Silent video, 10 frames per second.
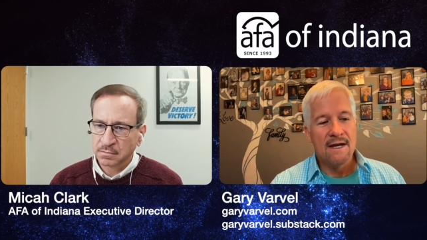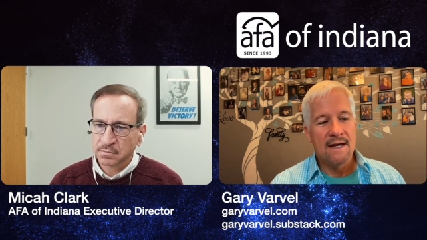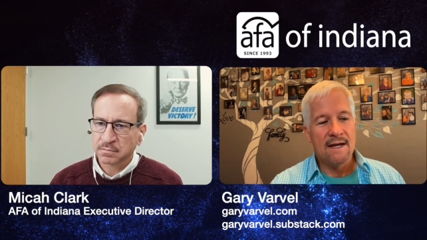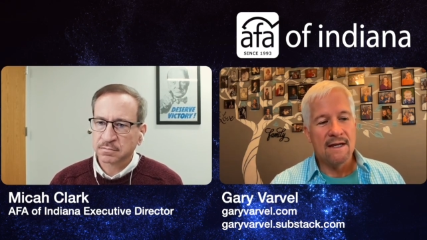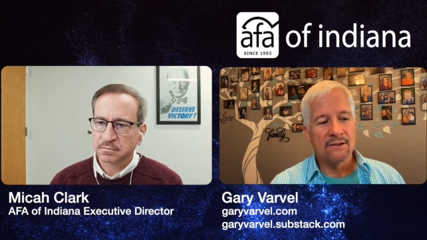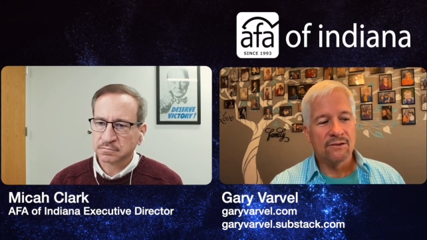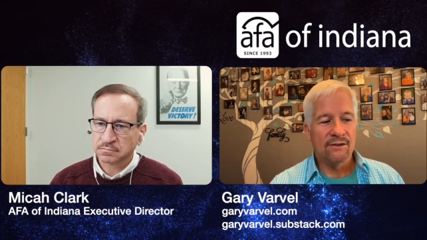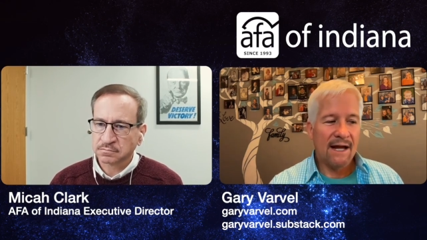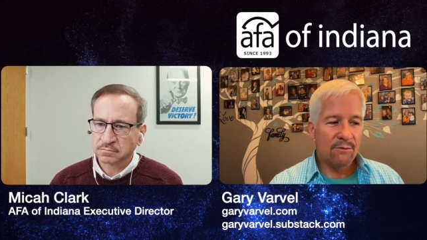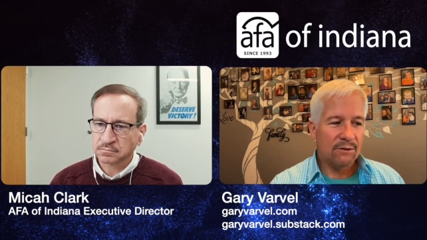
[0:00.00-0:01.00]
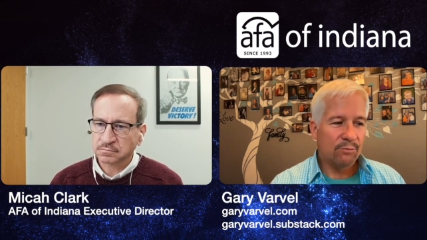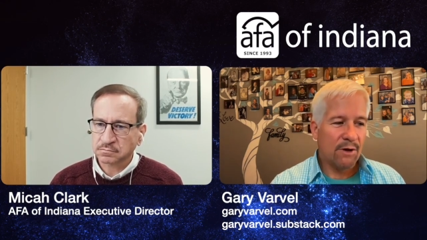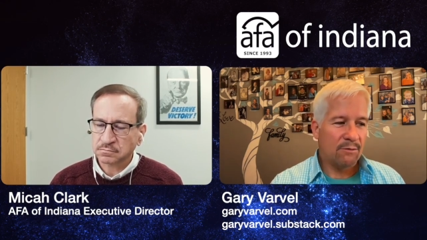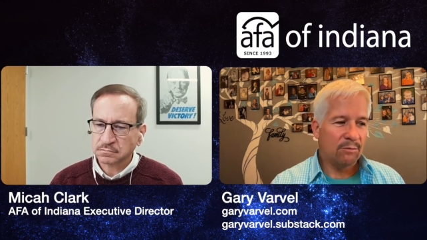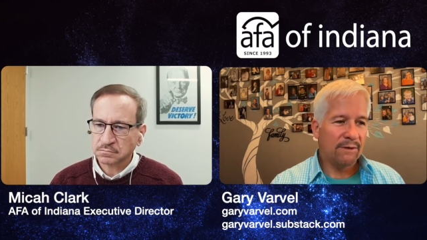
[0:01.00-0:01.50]
Speaker 1: mm-hmm. and so that one
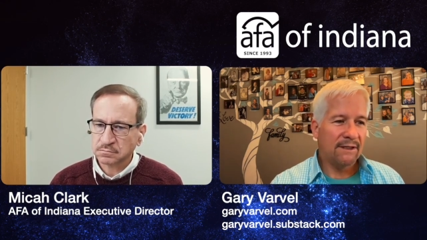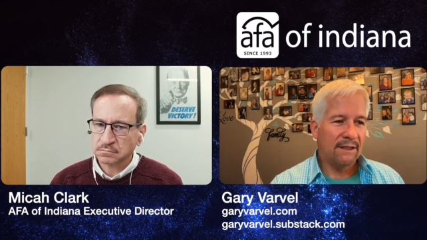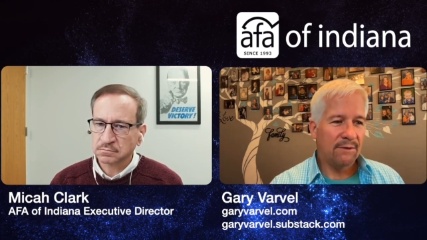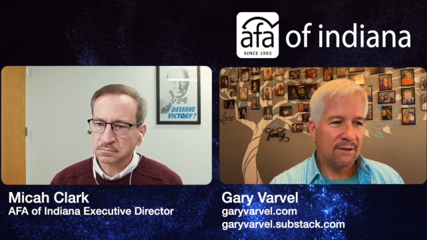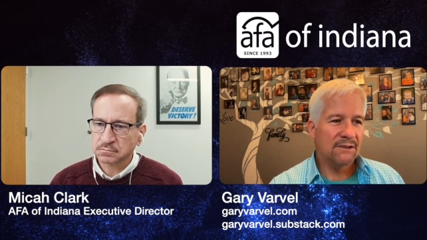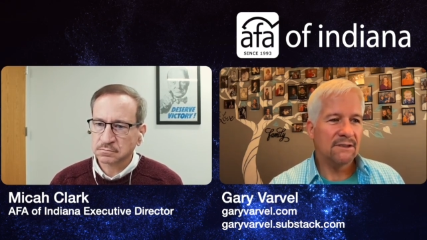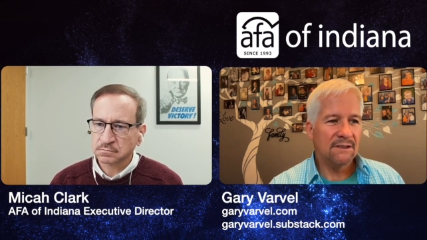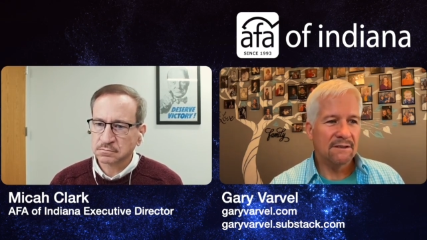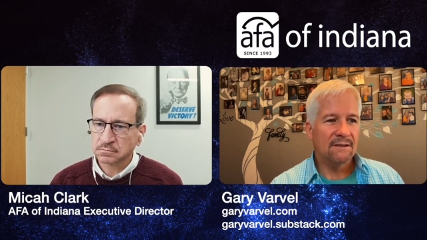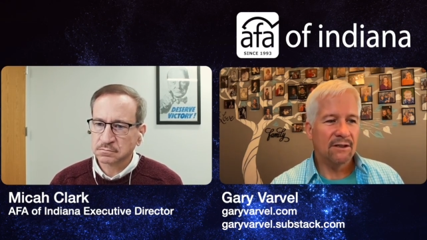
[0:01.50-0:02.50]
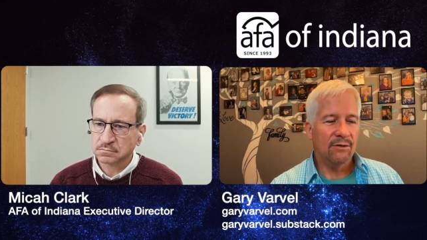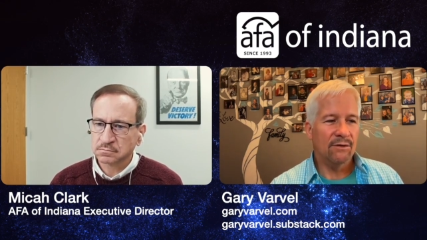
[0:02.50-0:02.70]
probably because it you know